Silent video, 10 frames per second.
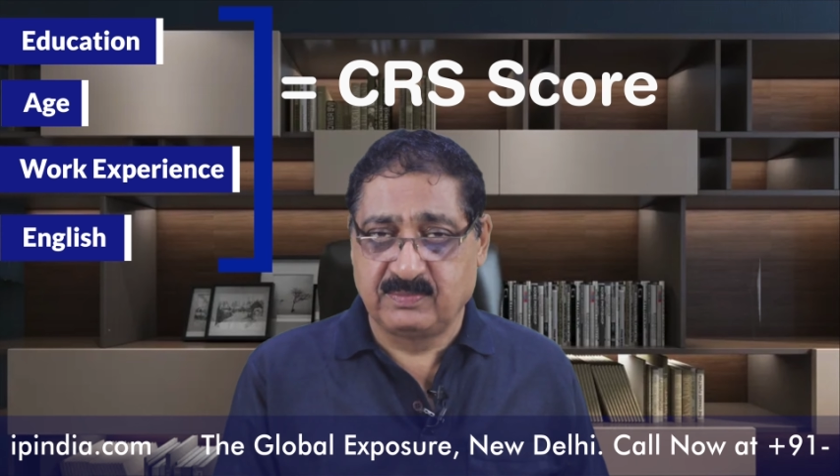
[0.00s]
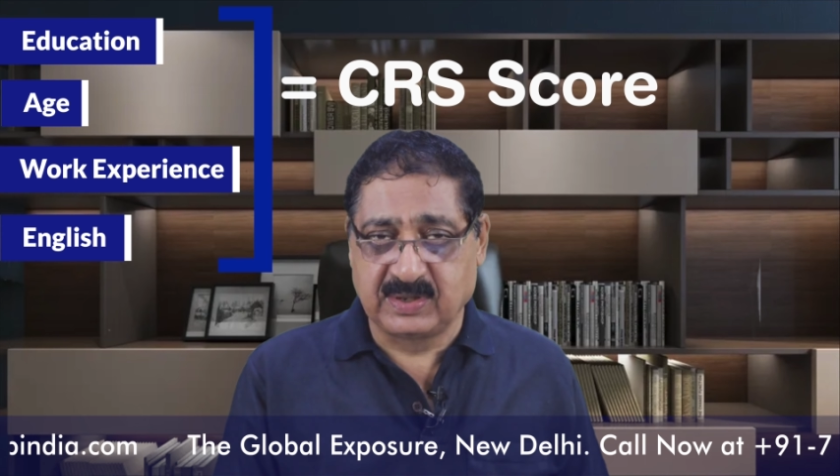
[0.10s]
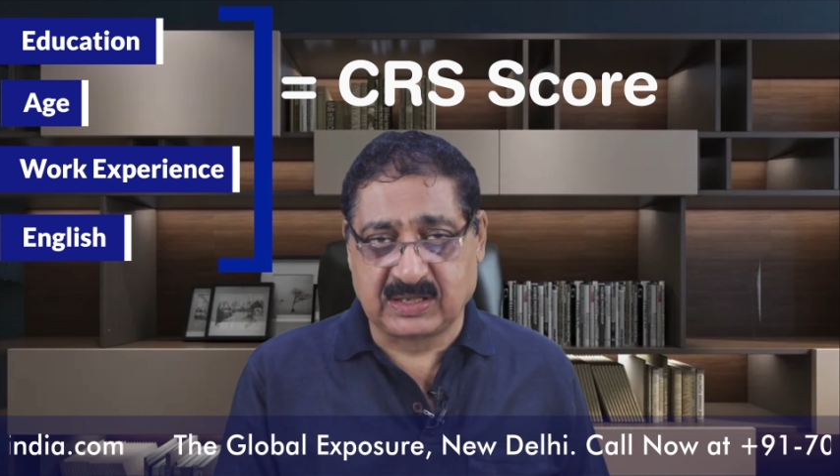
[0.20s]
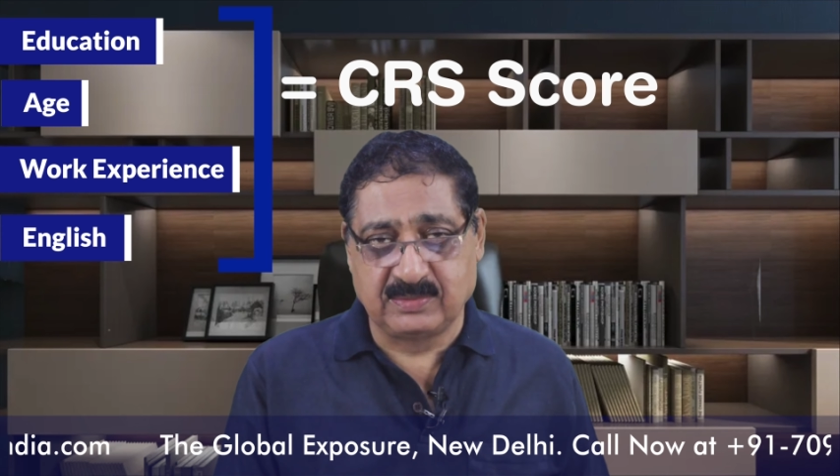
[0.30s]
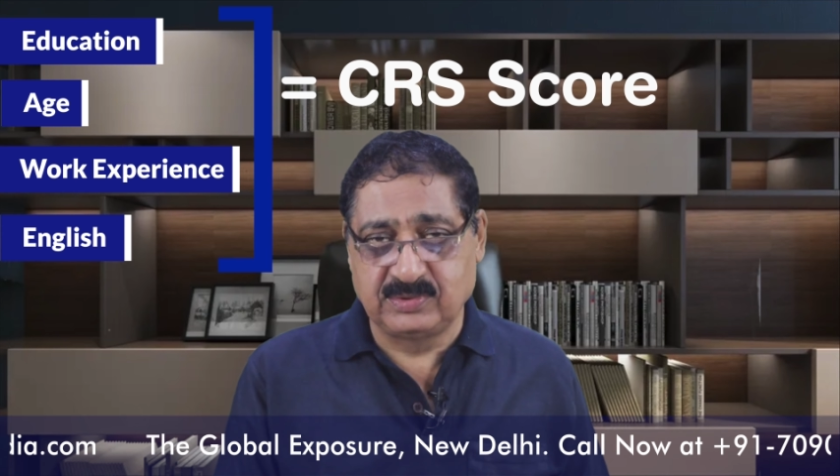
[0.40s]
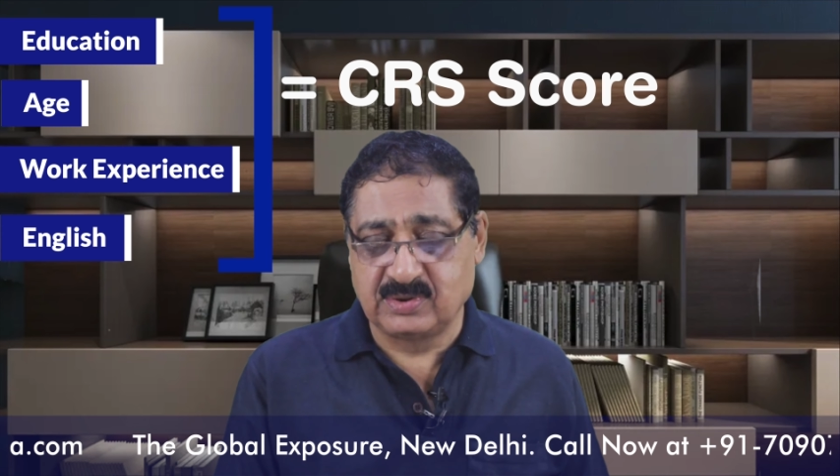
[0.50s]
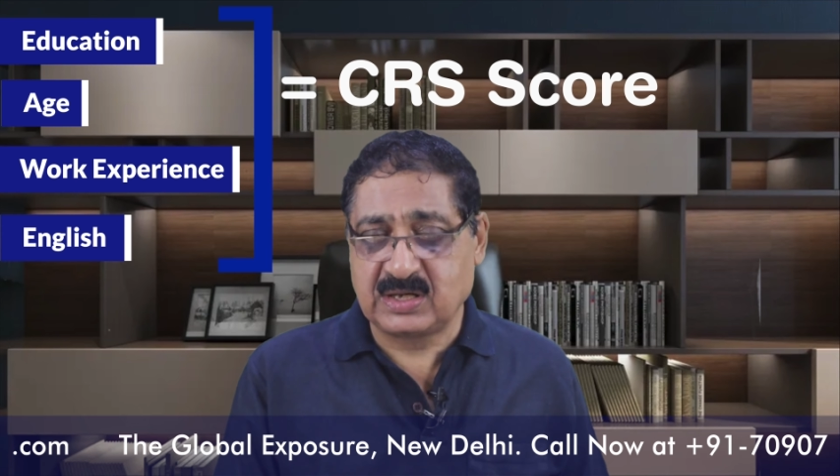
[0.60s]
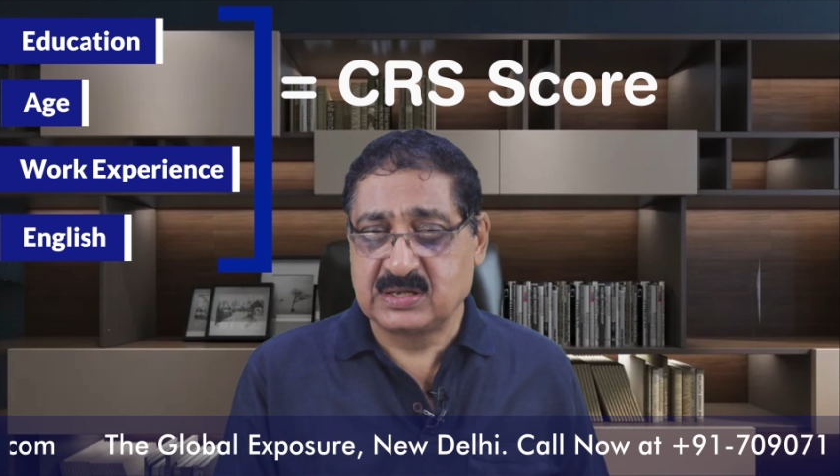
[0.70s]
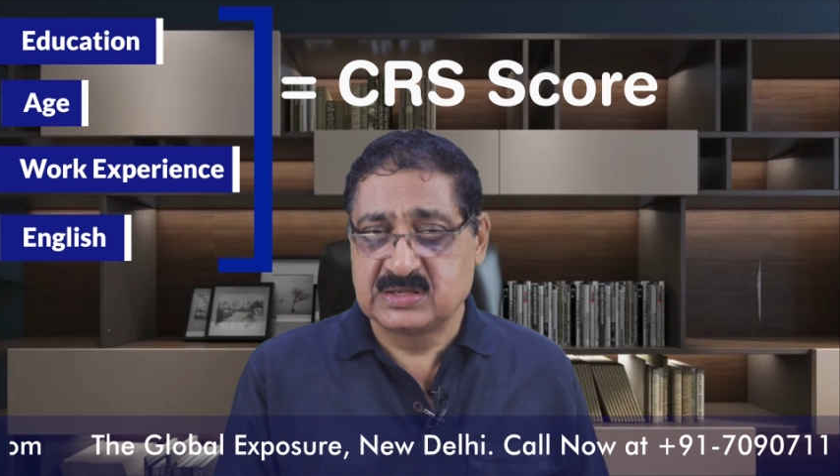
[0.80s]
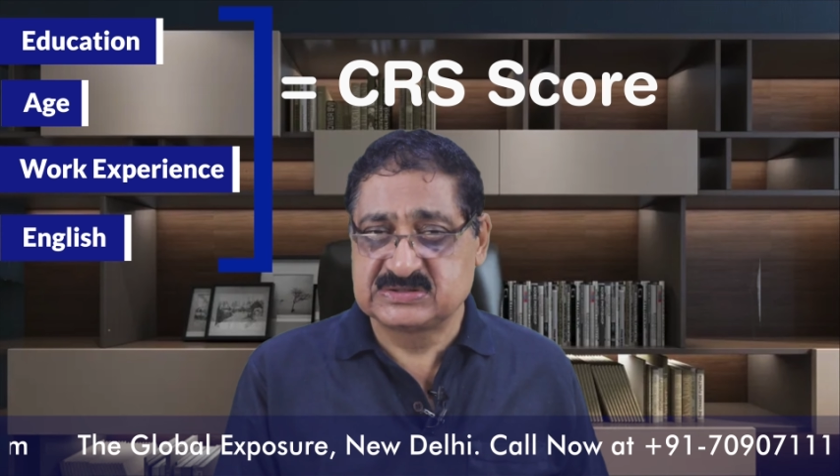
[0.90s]
became
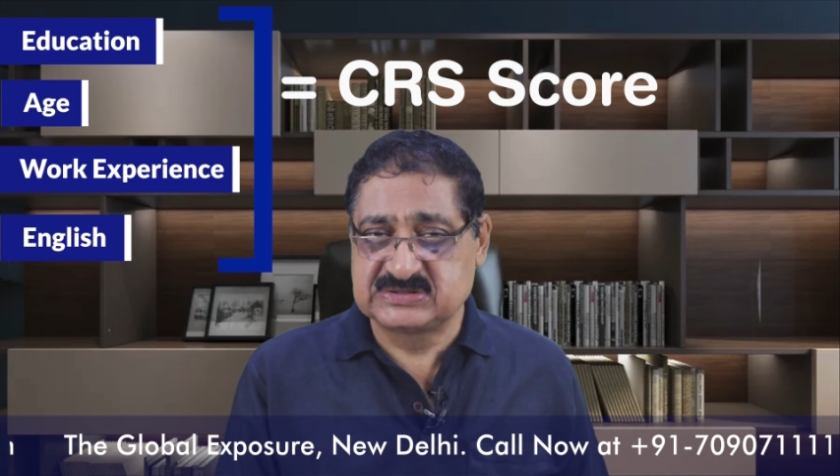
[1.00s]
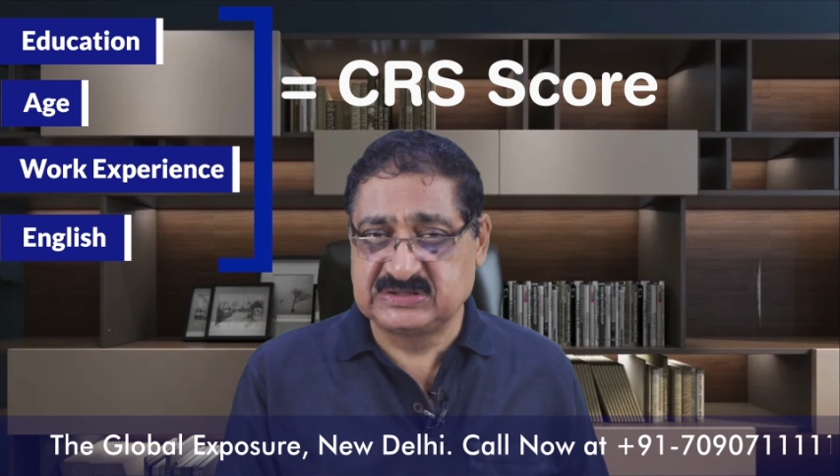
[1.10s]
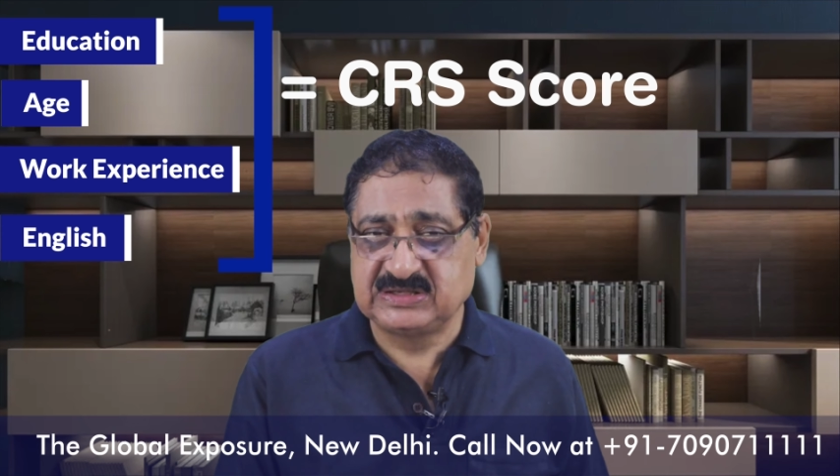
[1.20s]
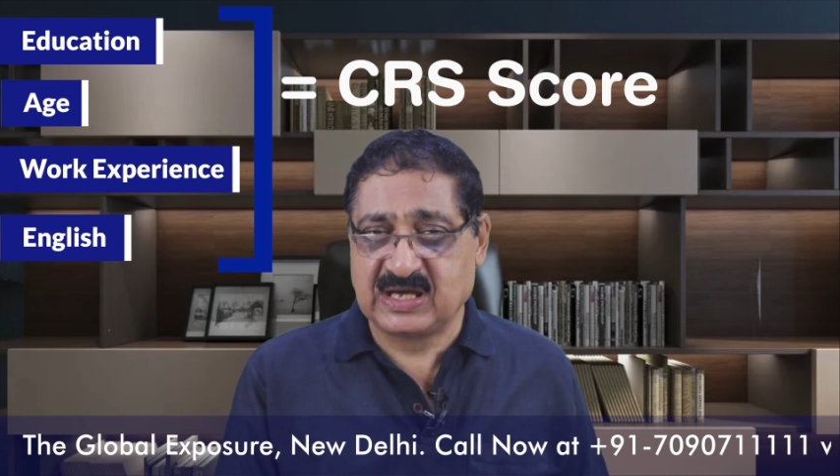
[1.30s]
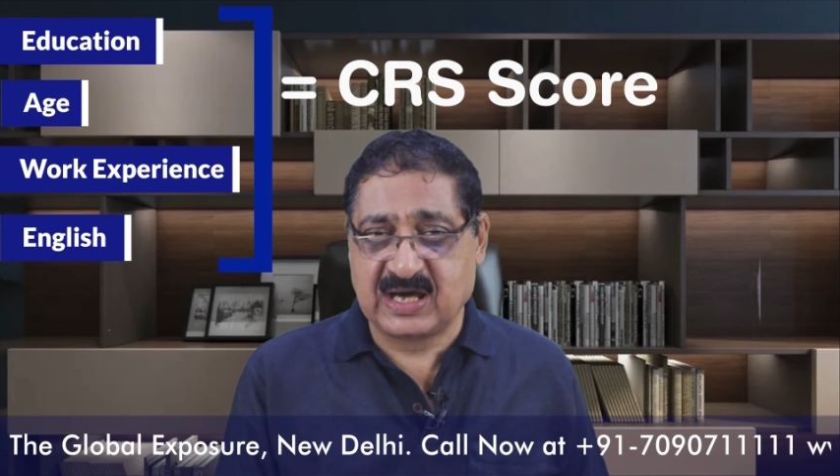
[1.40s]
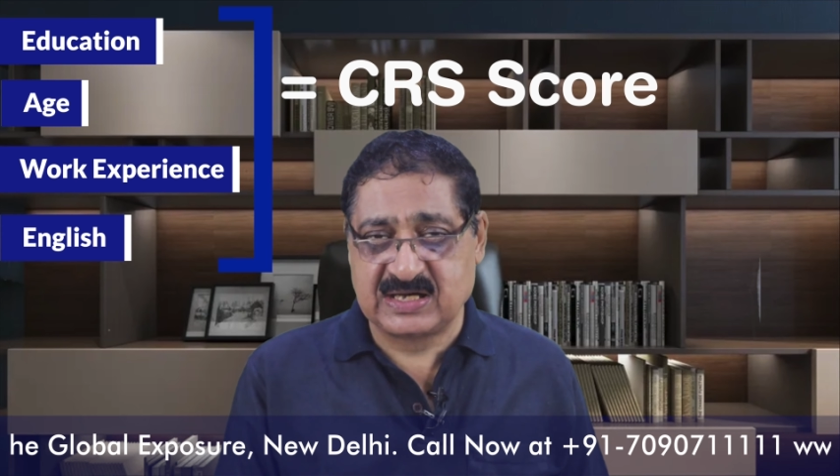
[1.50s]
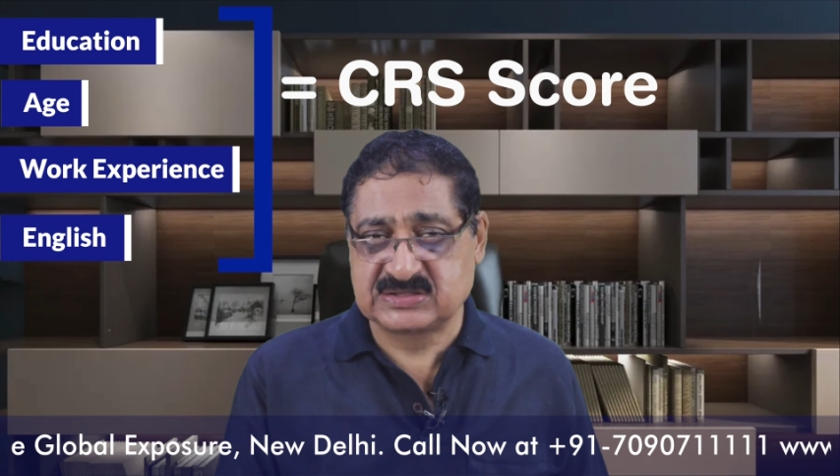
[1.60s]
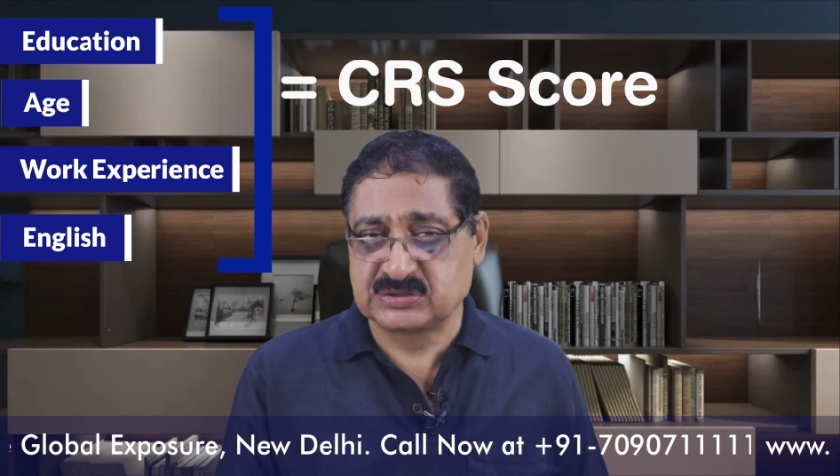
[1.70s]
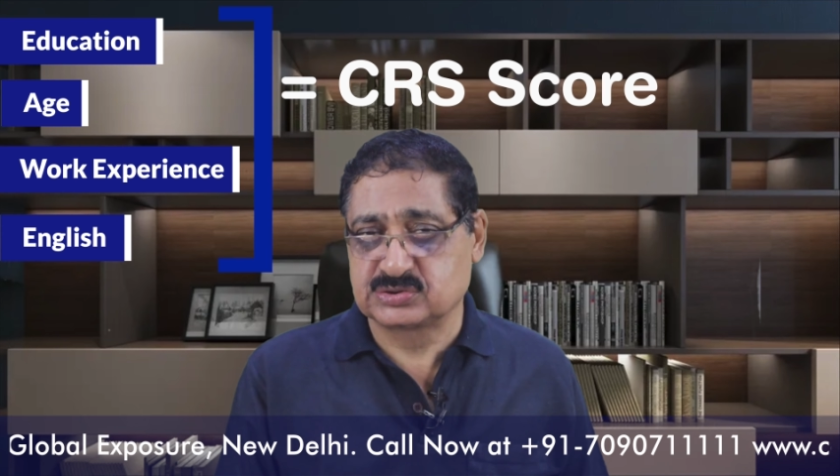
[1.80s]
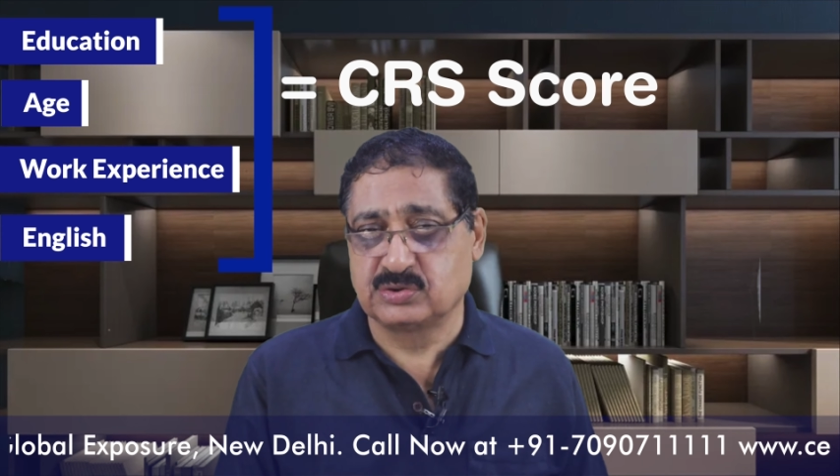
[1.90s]
your
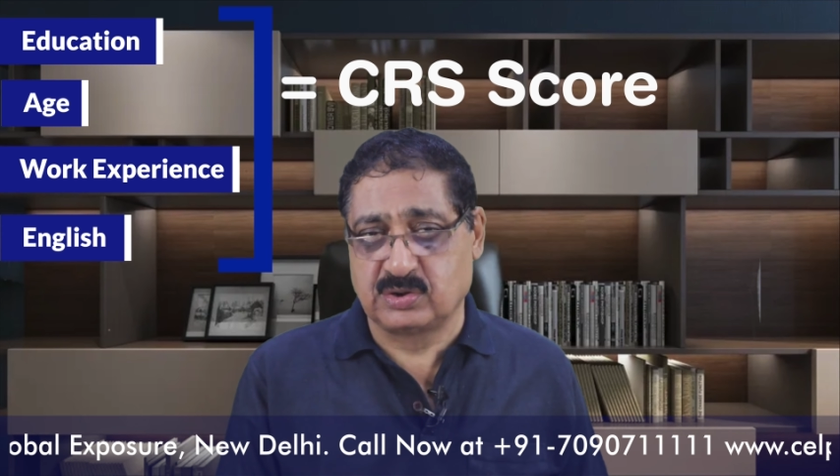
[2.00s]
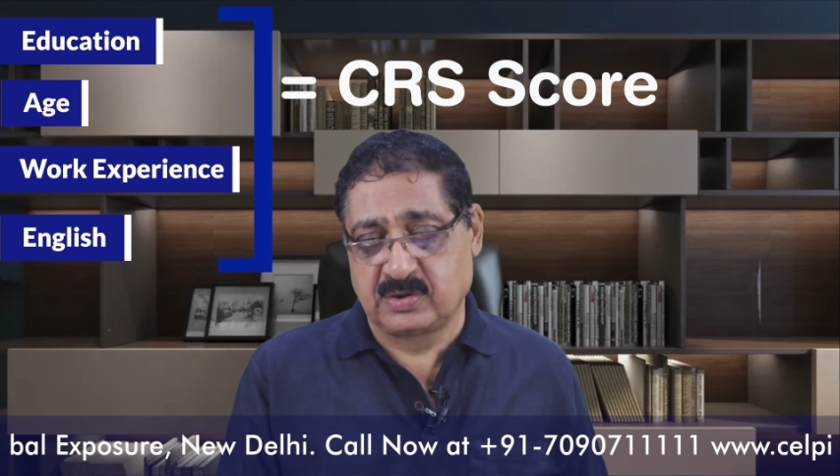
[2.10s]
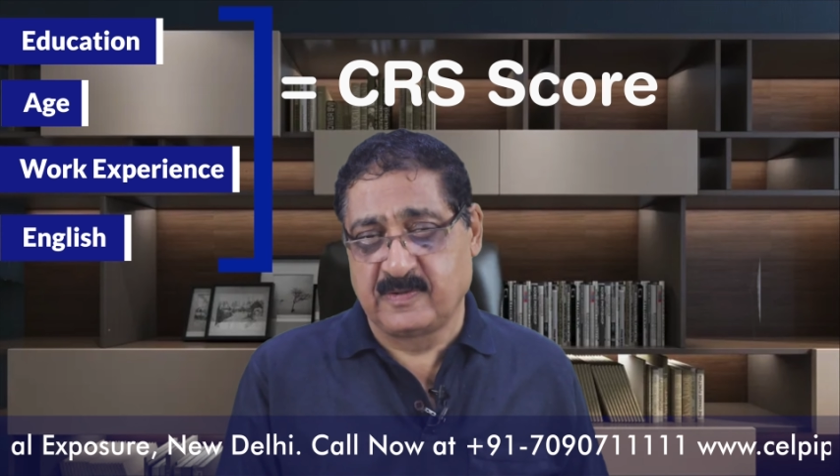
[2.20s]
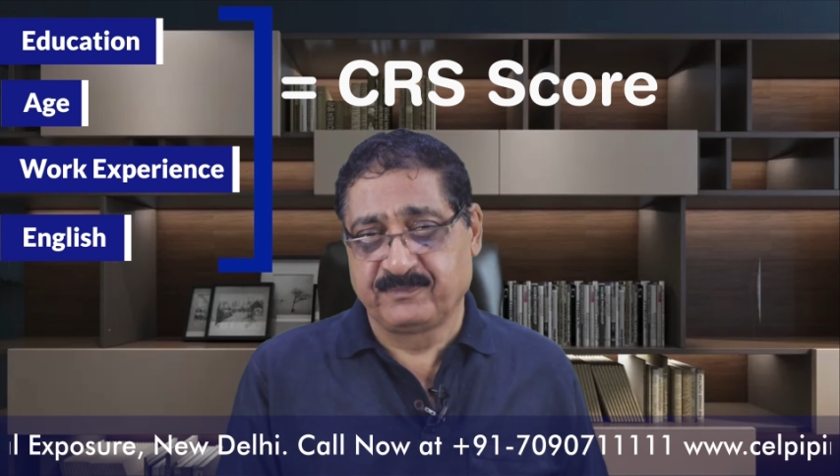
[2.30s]
CRS score,